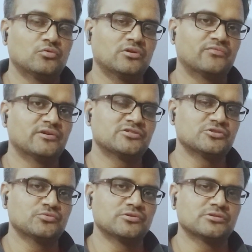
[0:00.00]
two different
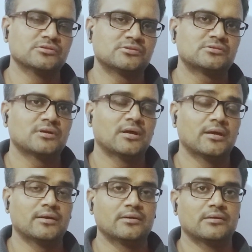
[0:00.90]
situations
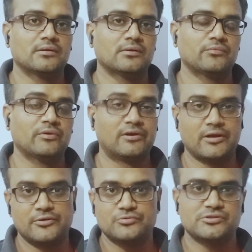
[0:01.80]
and we'll
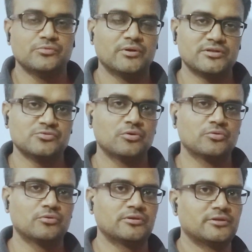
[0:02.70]
try to see what is
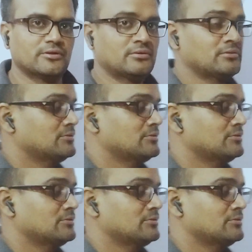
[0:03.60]
going on here.